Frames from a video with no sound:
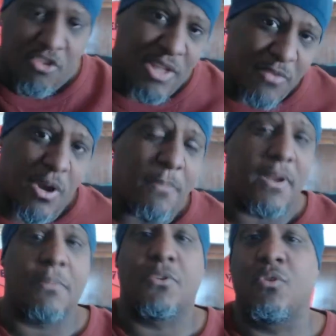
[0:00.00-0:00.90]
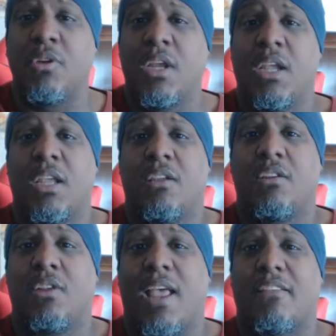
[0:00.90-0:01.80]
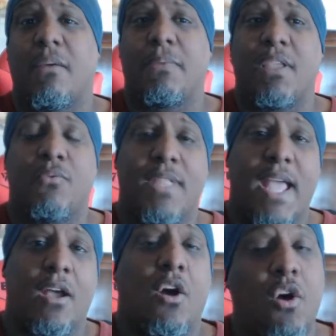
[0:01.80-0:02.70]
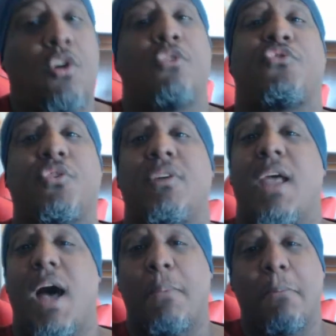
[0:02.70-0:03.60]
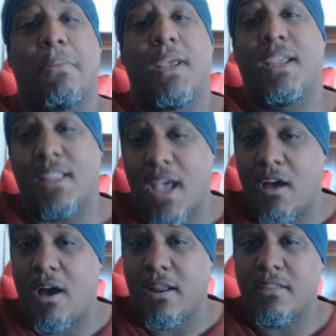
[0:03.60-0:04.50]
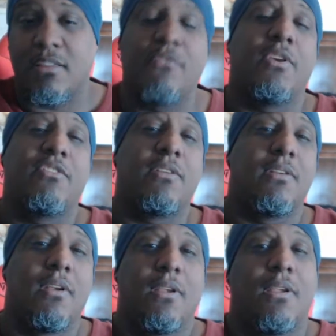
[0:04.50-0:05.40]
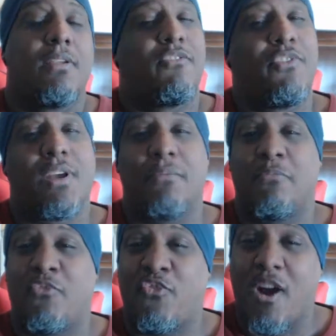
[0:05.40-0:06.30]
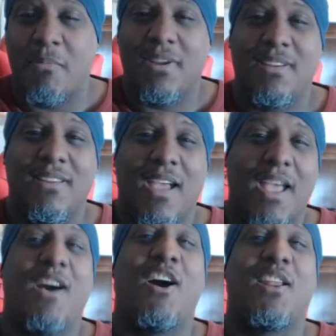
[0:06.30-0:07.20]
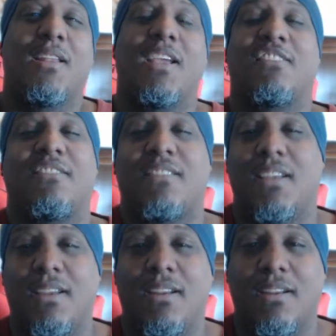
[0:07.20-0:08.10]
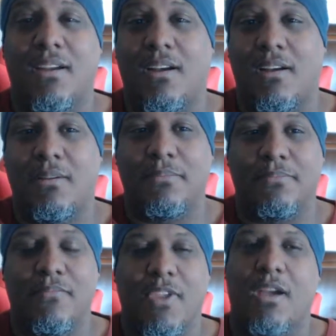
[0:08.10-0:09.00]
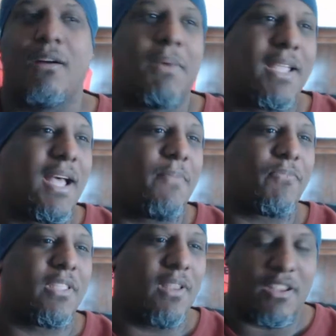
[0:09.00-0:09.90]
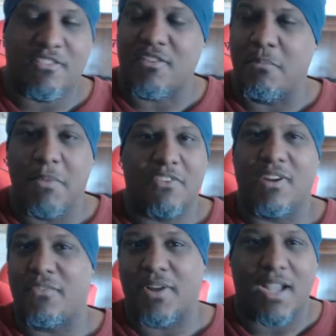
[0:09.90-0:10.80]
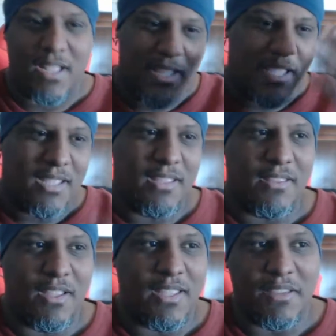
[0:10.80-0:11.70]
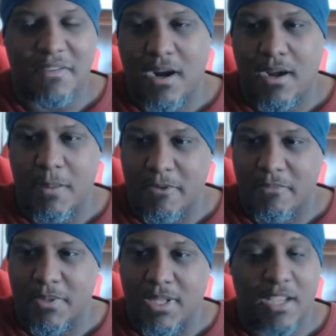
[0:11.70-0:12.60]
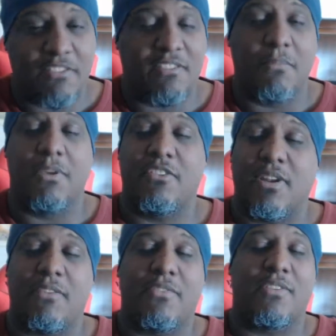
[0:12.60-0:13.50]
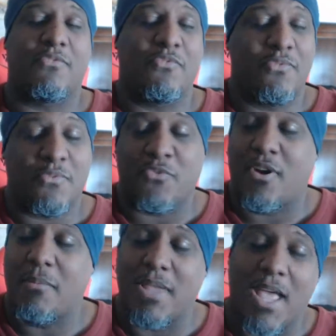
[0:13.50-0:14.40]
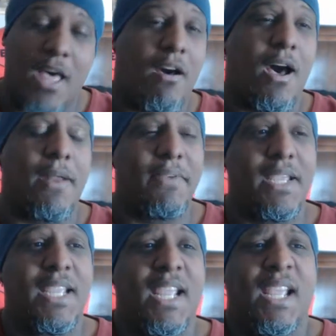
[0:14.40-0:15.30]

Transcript: So that's what I've been up to in the last couple of days with that. Also, I've been playing the hell out of the division, fucking farming the hell out of Lexington. Oh my god, the Lexington mission. I forgot the entire name of it, but the Lexington mission. I farmed the hell out of it.